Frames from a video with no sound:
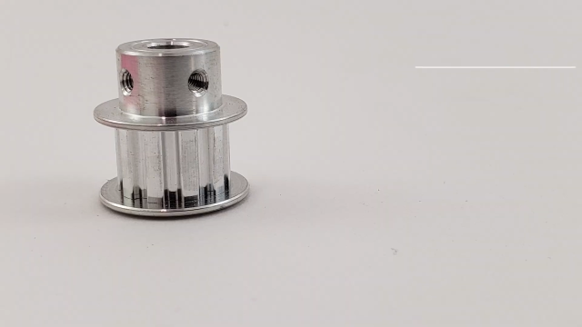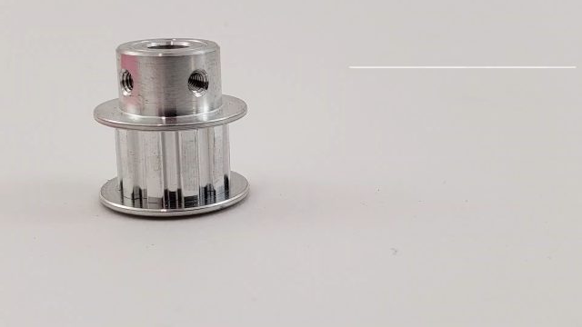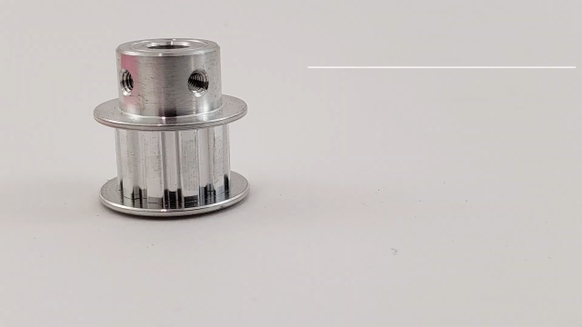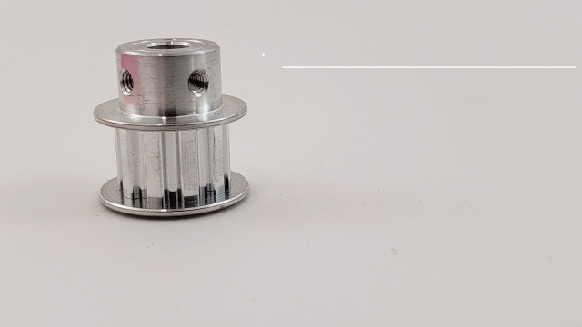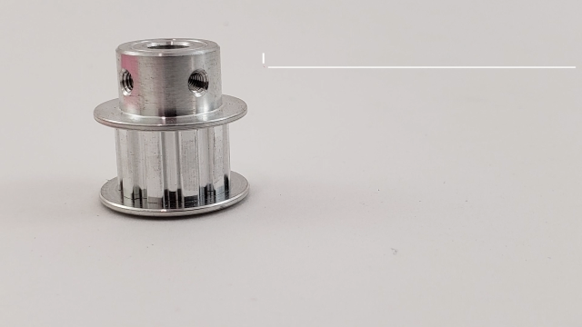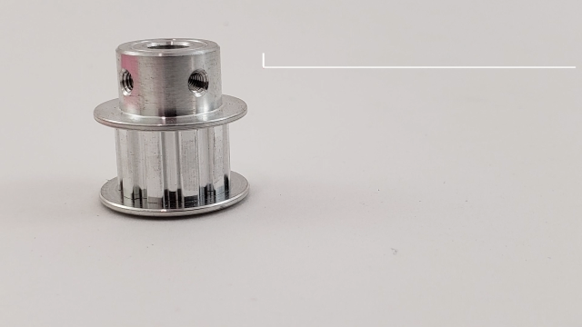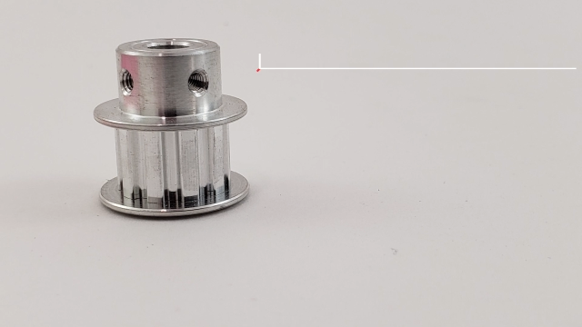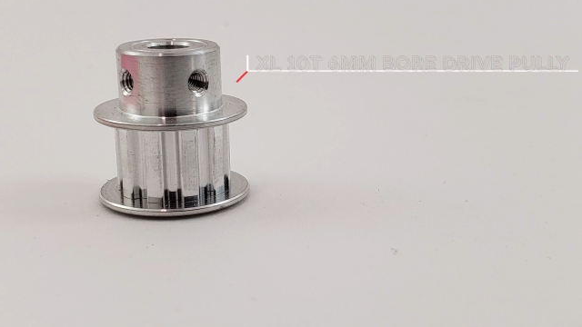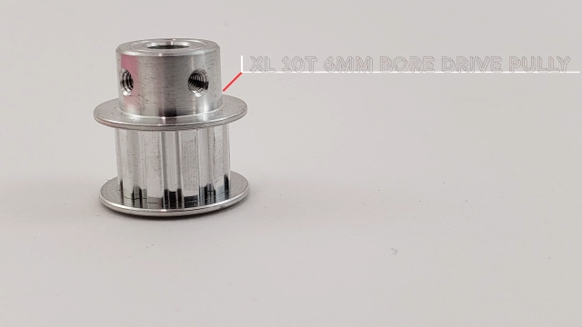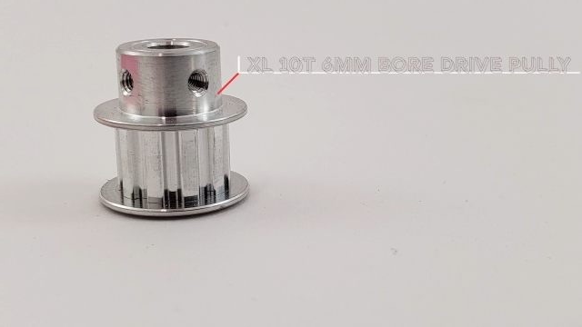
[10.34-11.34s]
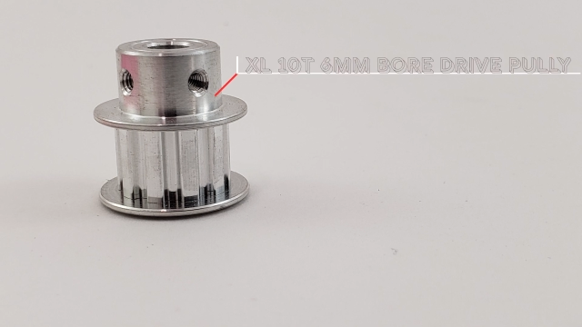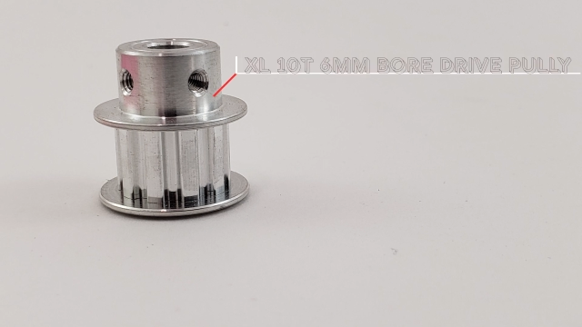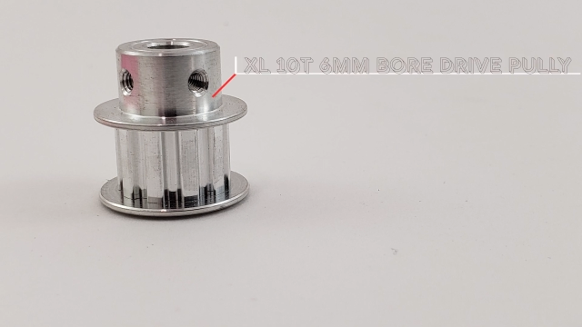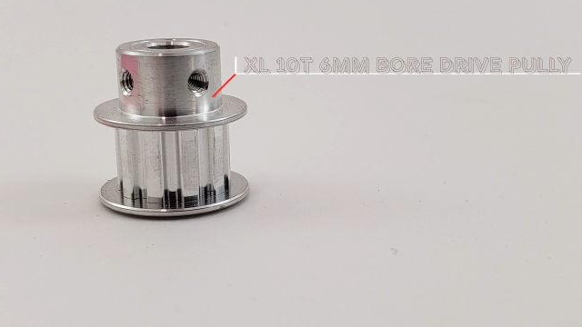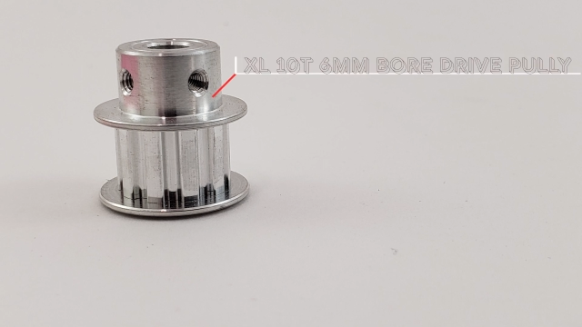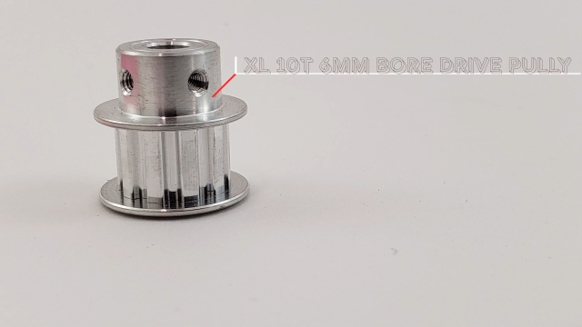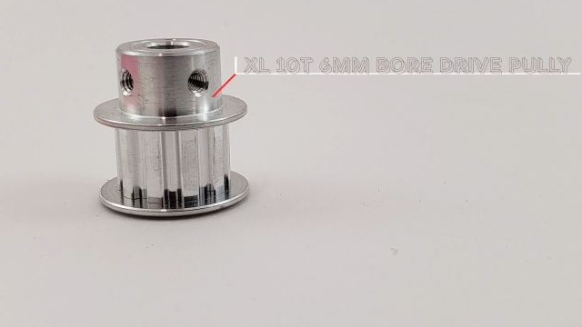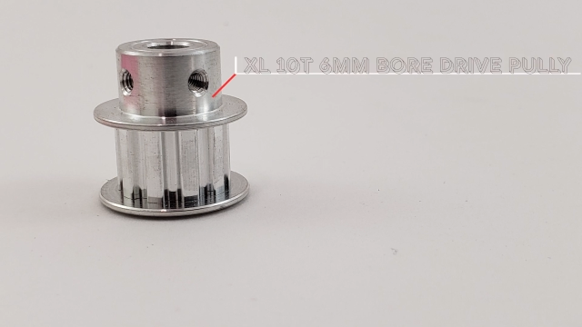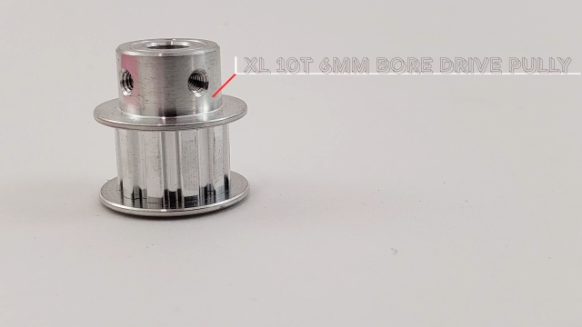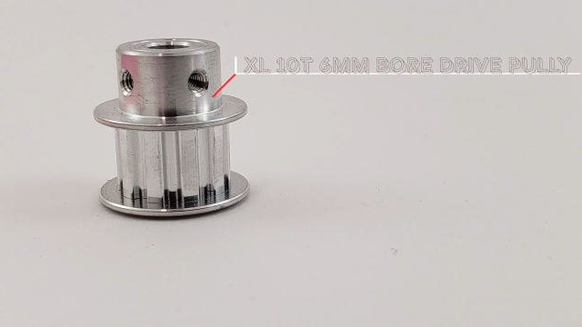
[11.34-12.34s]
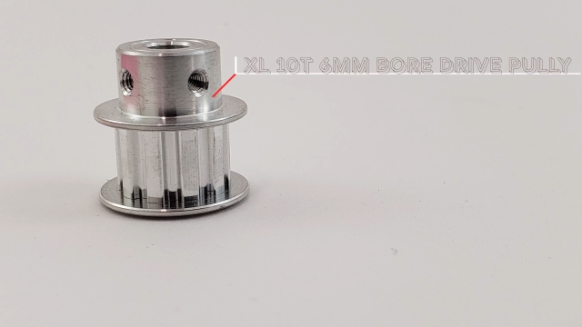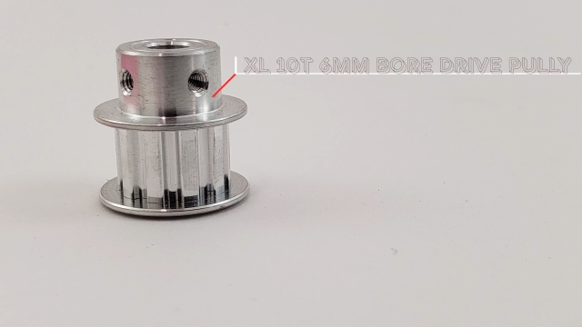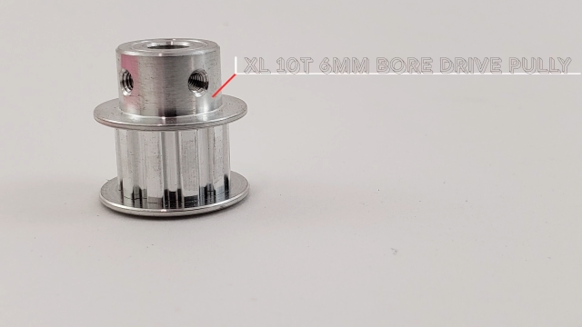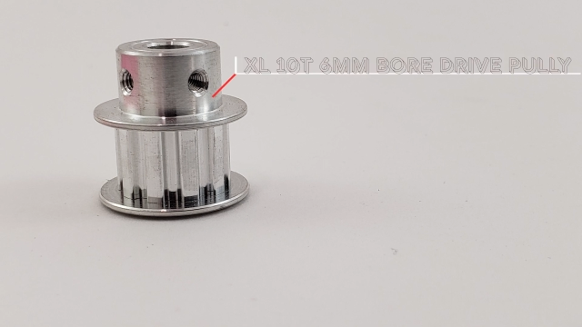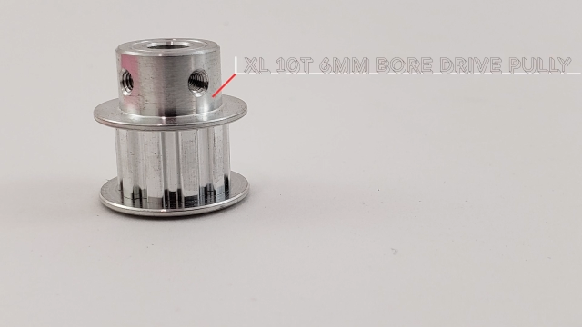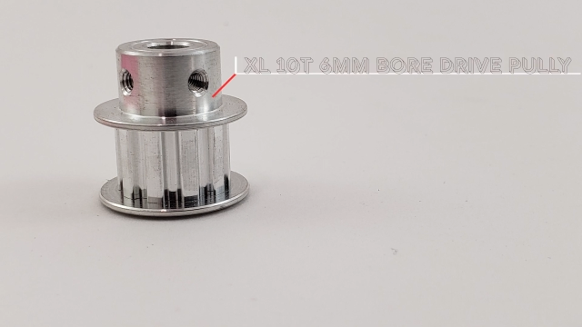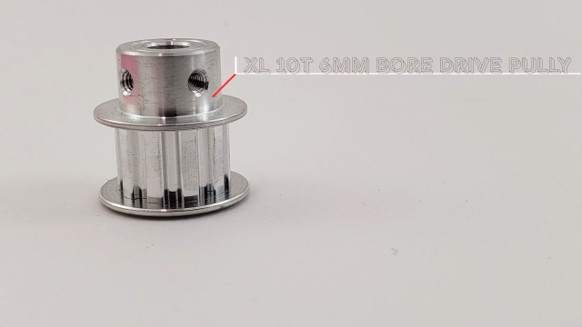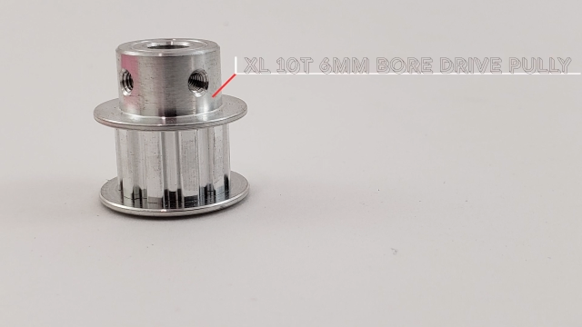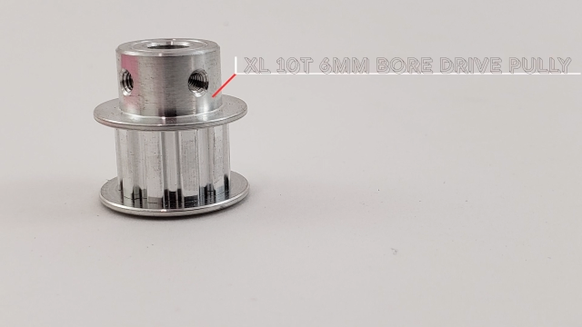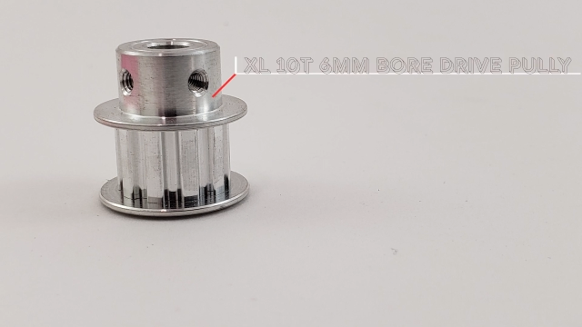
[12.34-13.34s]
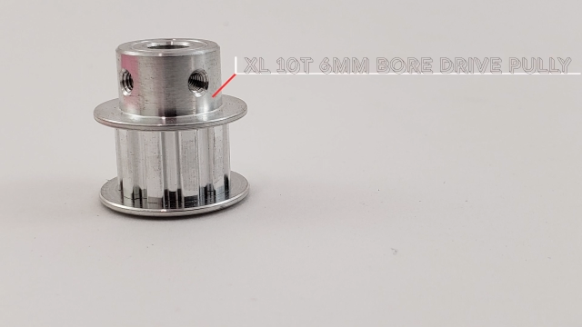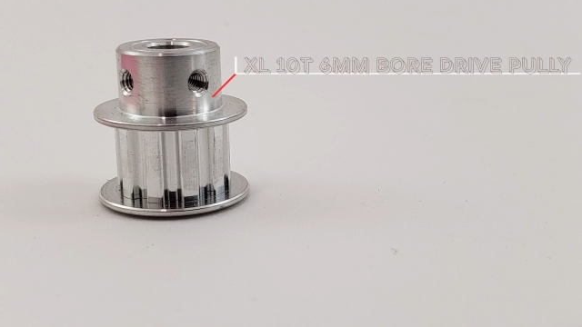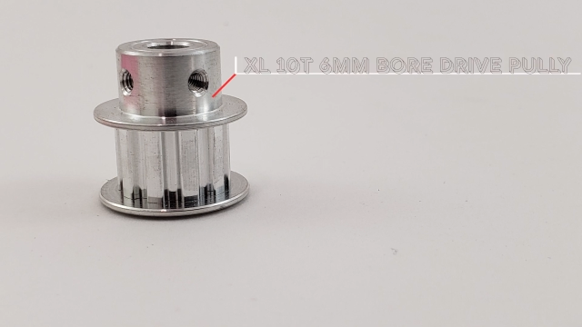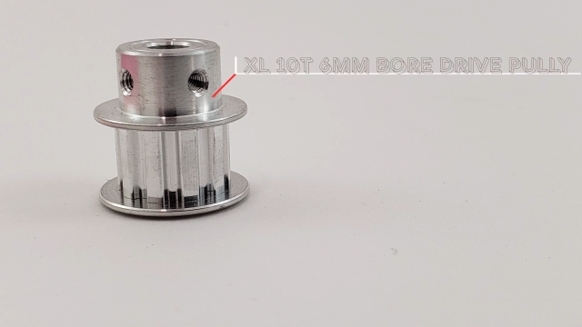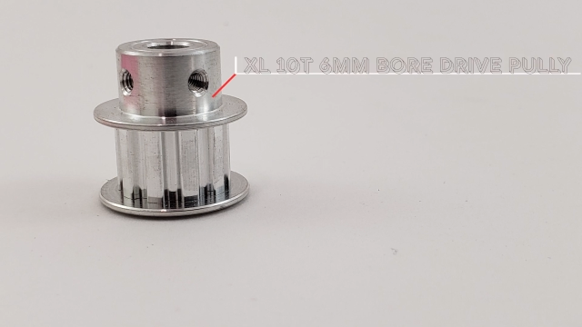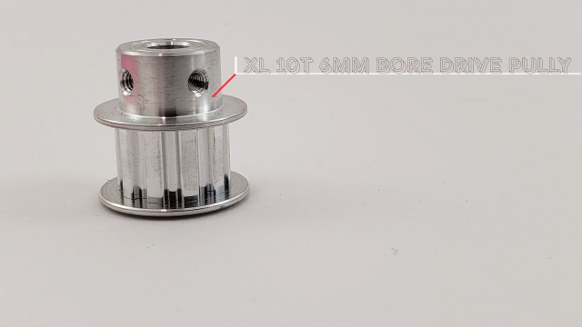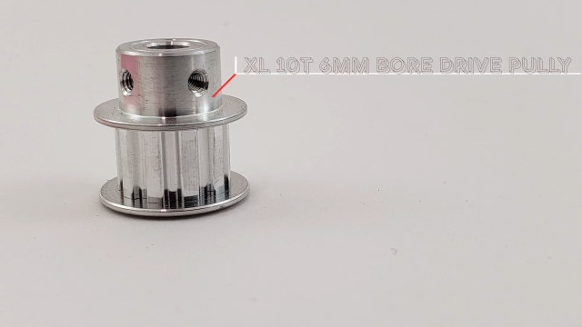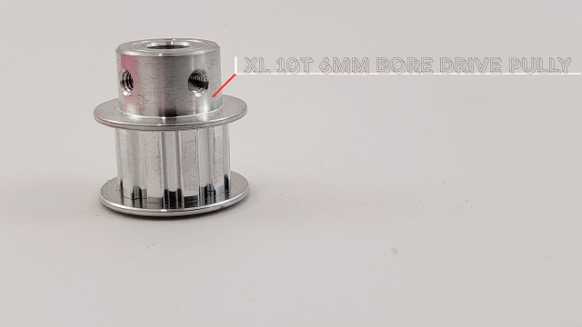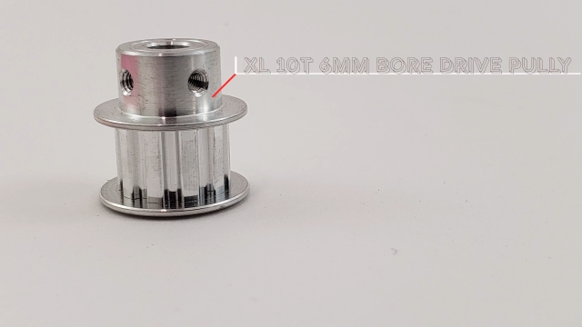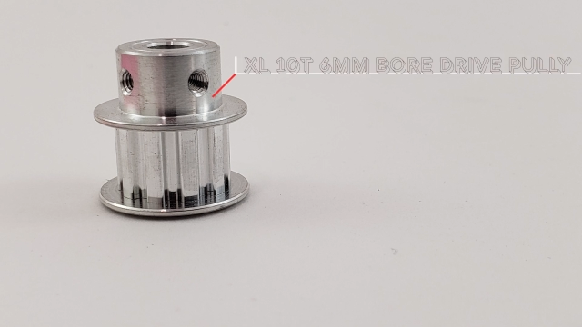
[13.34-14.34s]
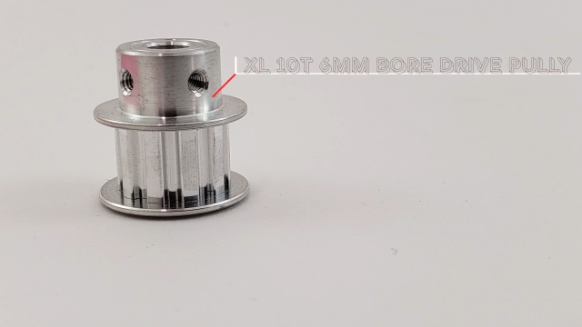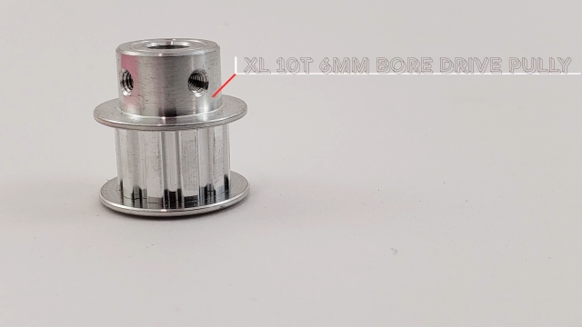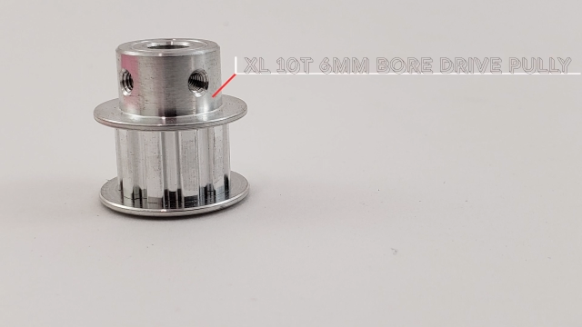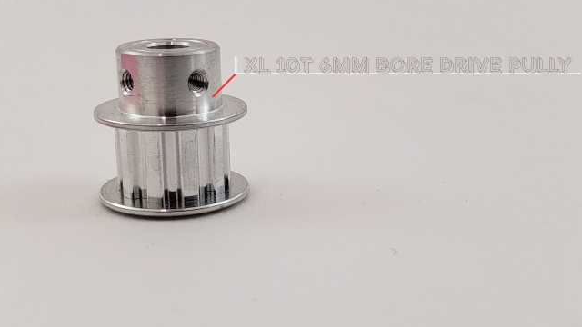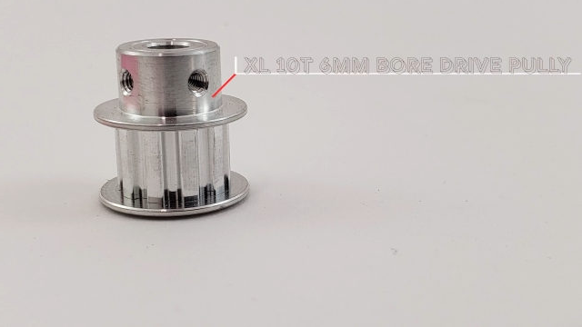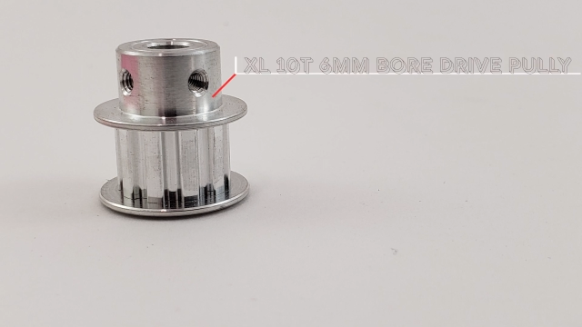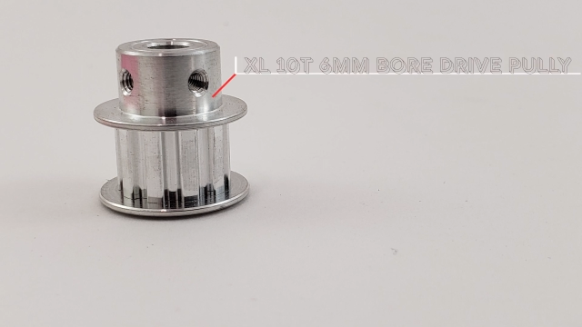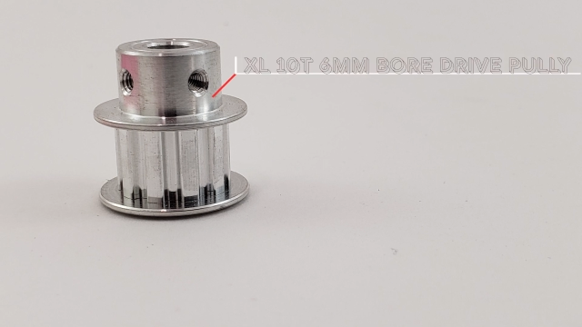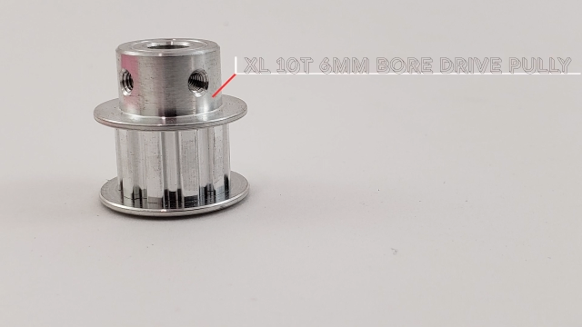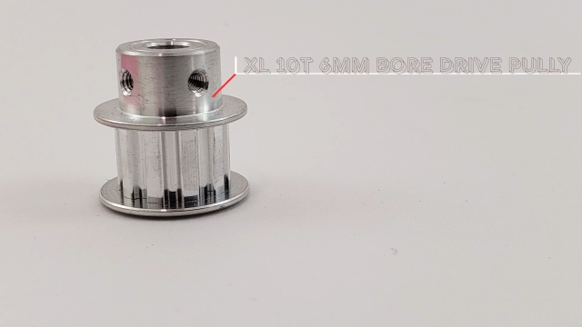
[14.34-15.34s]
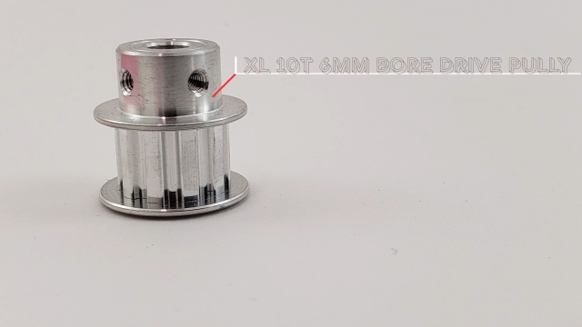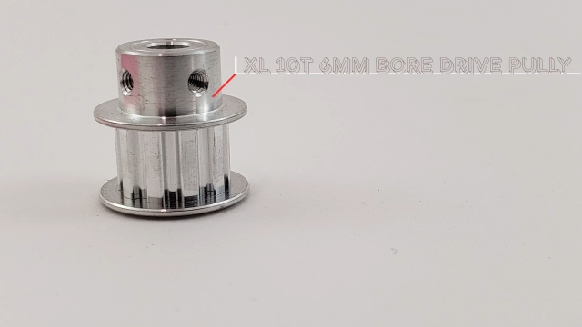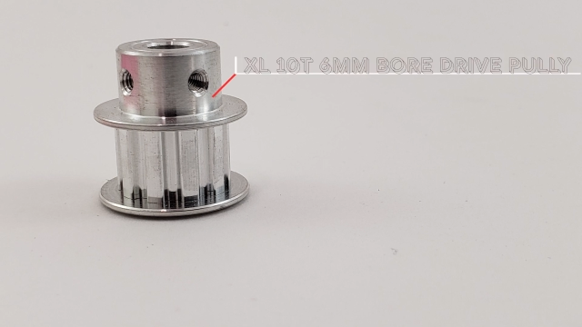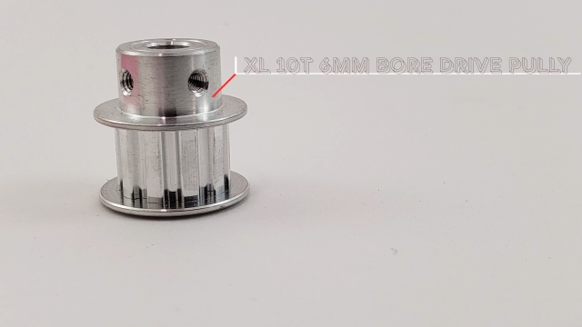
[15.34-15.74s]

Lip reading: (no speaker visible)